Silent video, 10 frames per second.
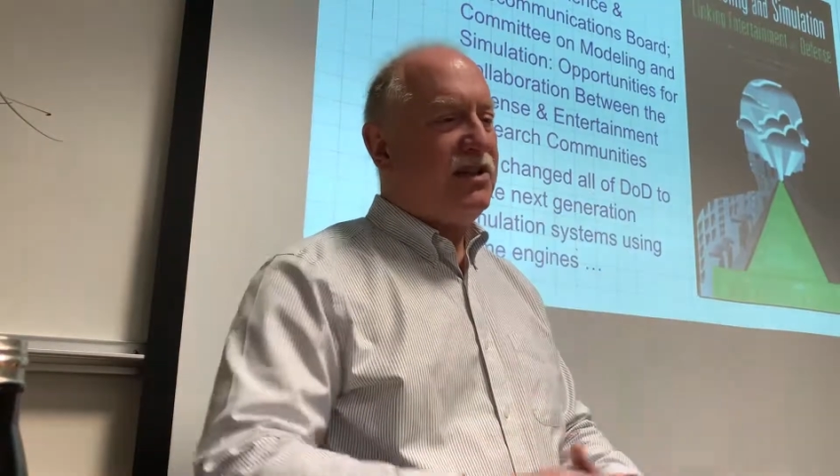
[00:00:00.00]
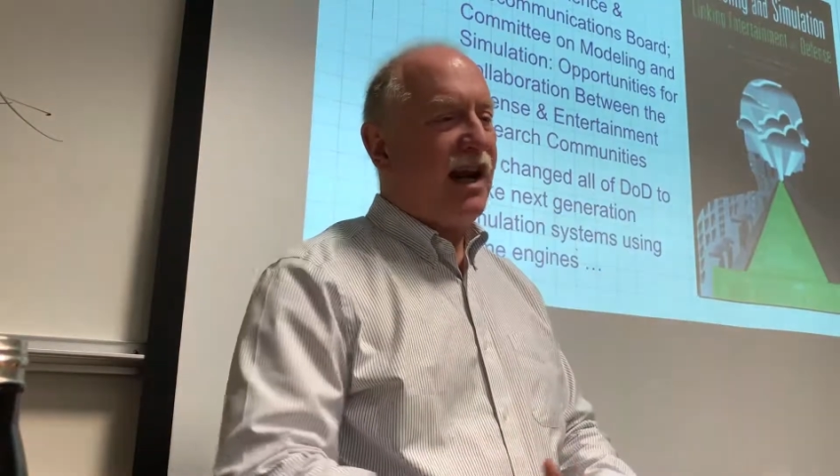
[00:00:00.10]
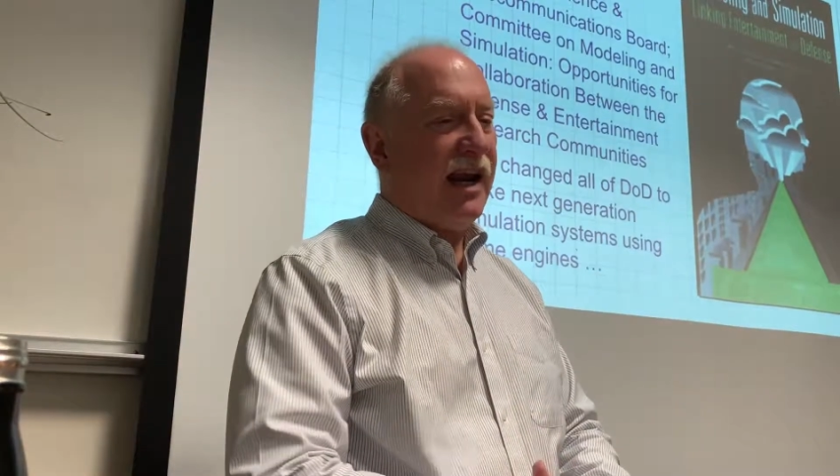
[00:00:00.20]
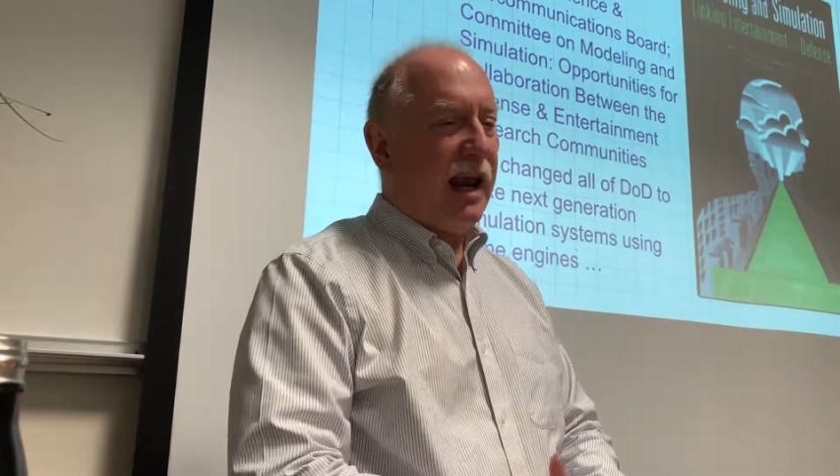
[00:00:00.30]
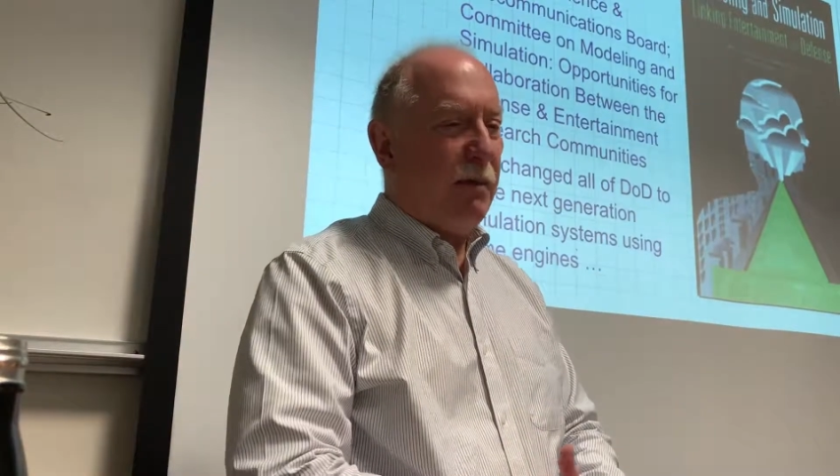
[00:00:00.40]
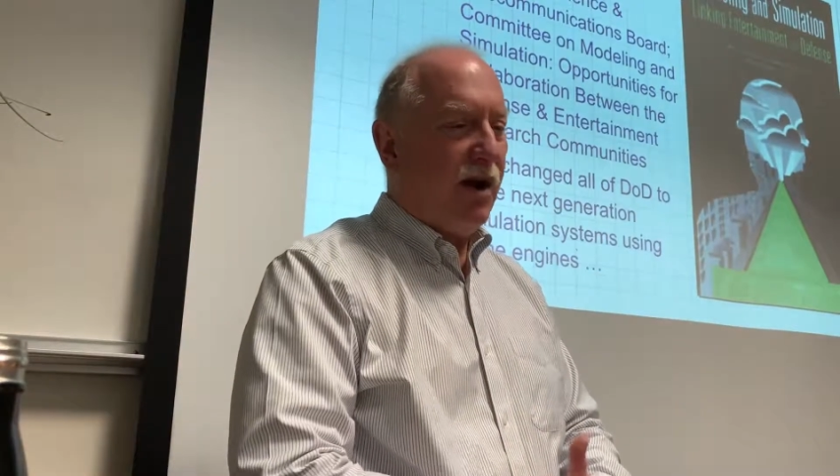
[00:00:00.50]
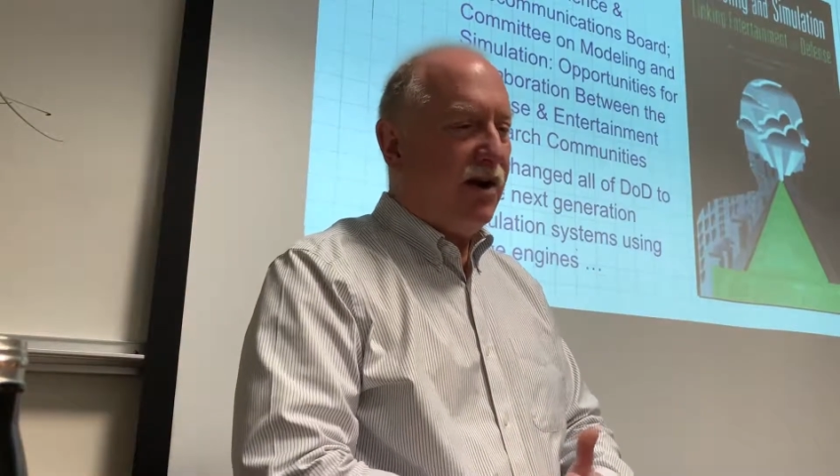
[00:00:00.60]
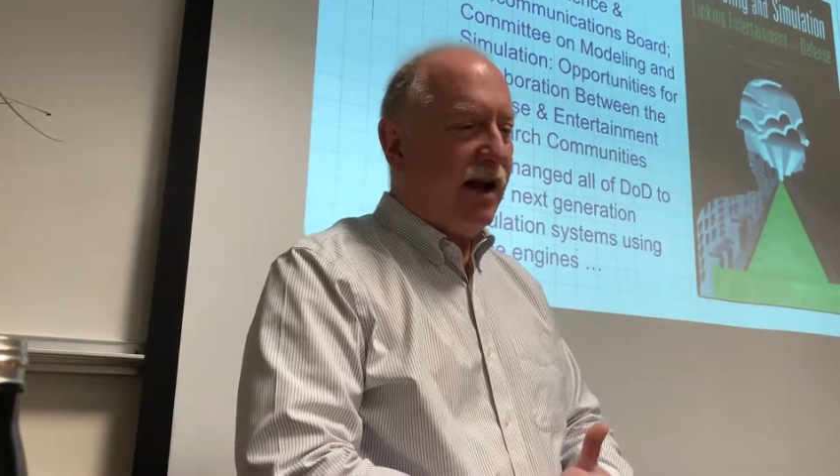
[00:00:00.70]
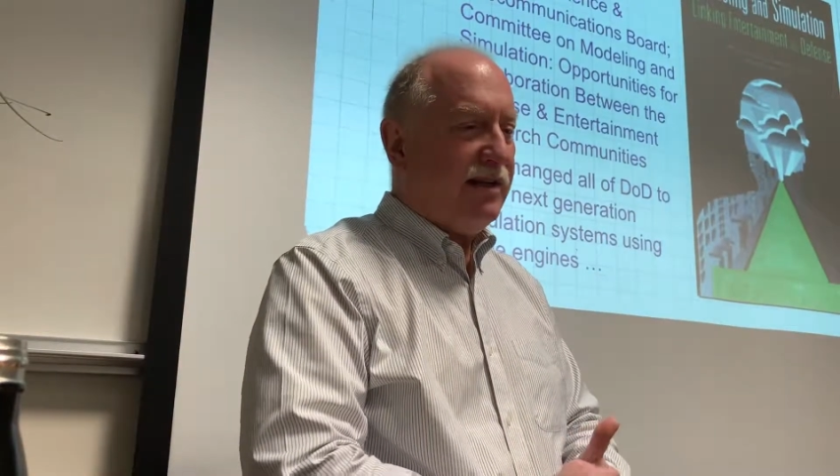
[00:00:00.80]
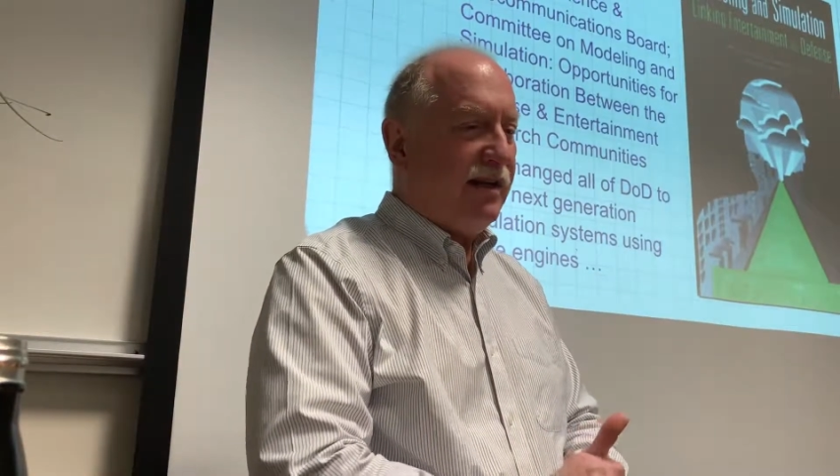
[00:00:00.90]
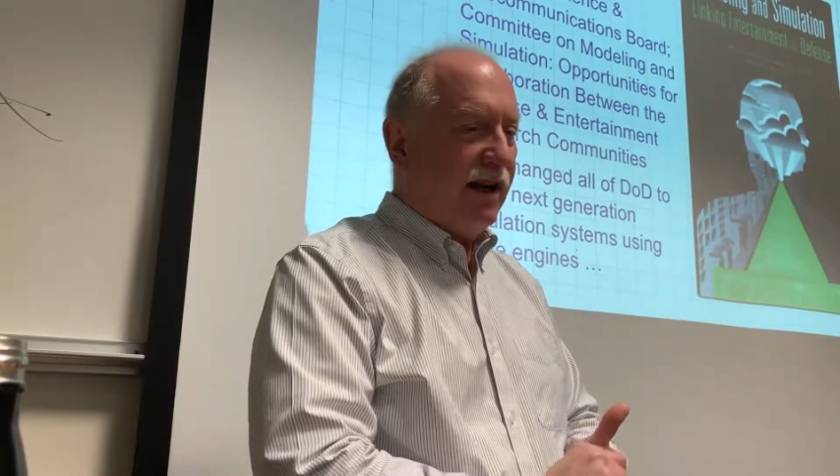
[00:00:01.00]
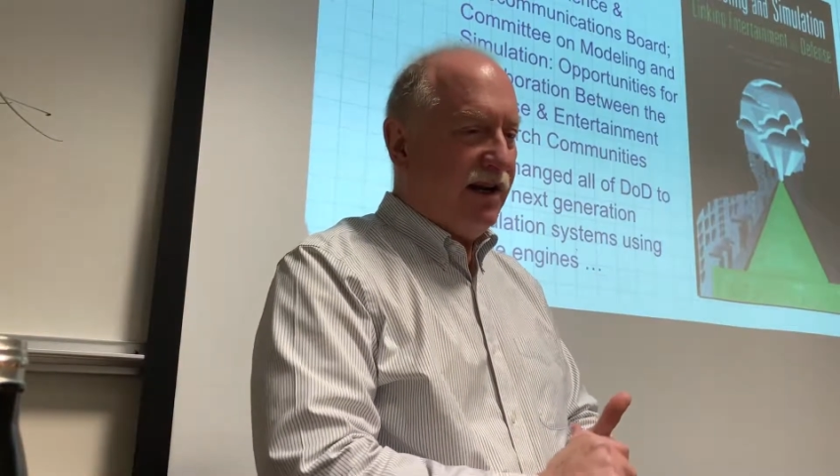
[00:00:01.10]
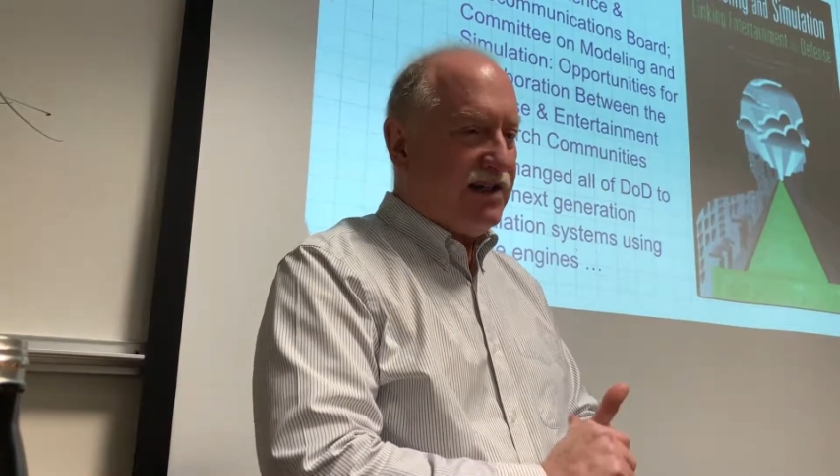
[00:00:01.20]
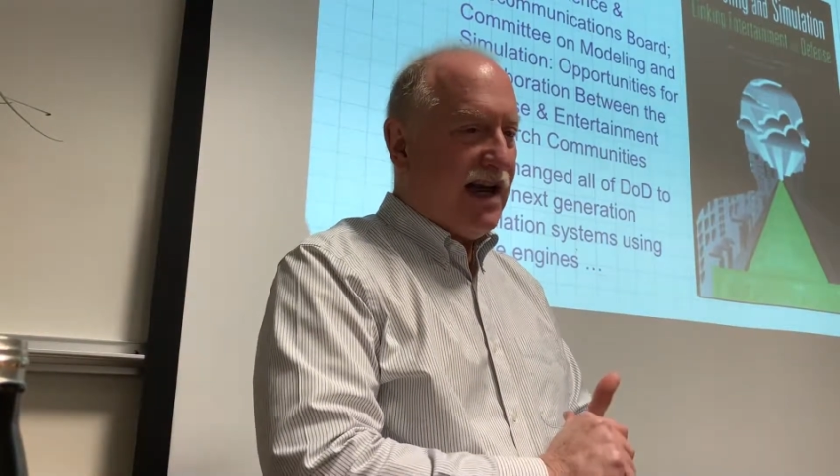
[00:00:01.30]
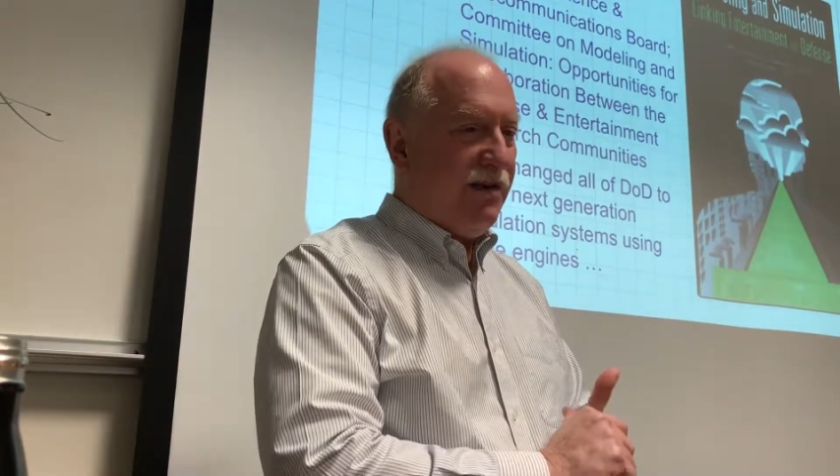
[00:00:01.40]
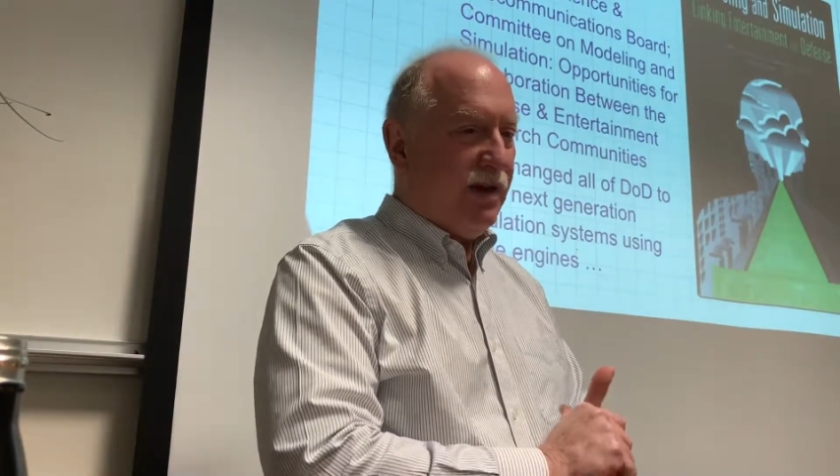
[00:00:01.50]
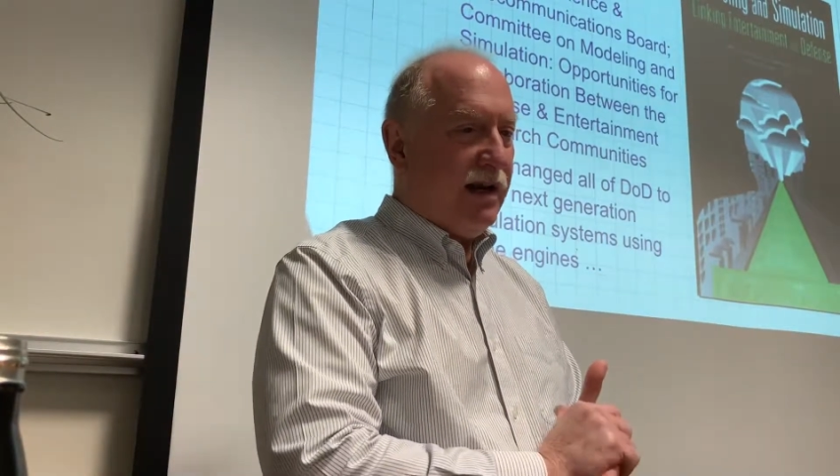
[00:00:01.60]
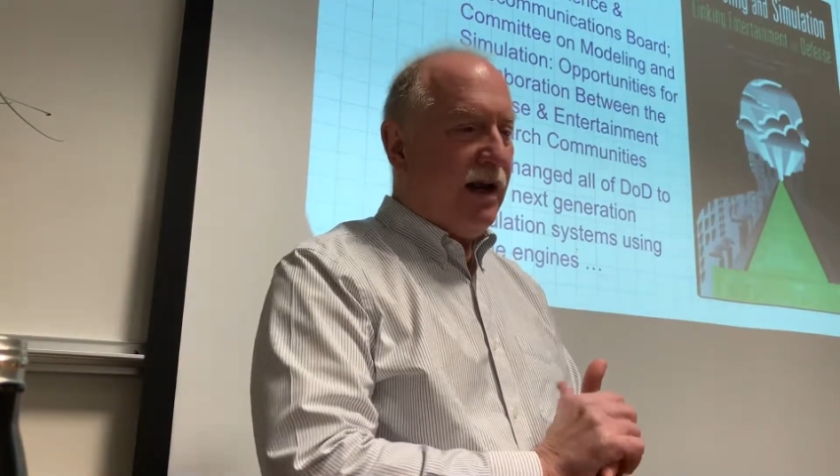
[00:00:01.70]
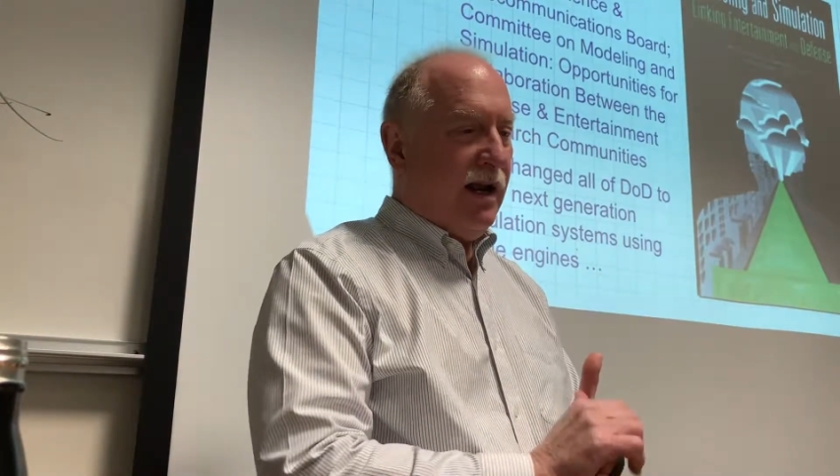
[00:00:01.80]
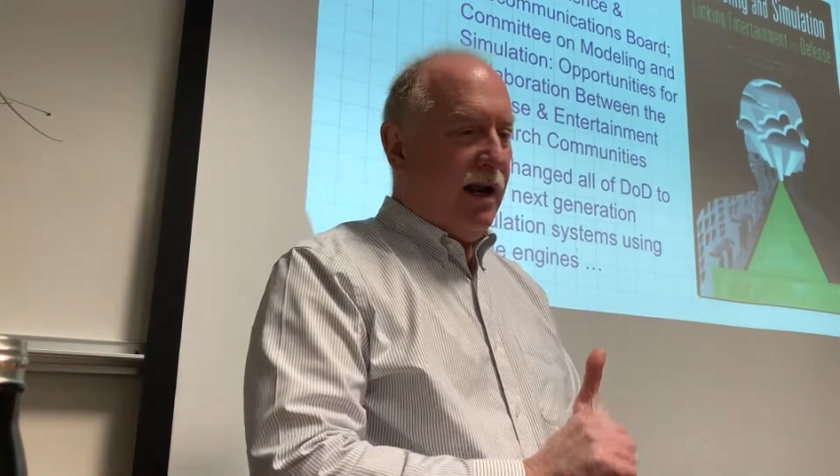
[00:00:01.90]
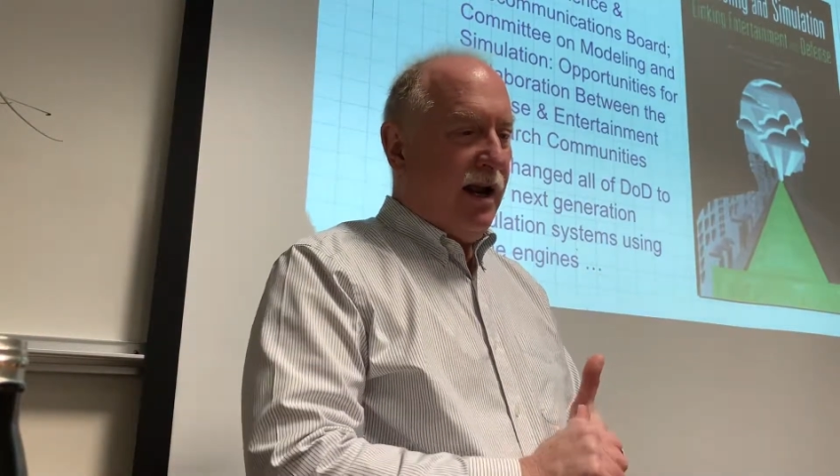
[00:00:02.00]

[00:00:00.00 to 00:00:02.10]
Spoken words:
study came out in 1997.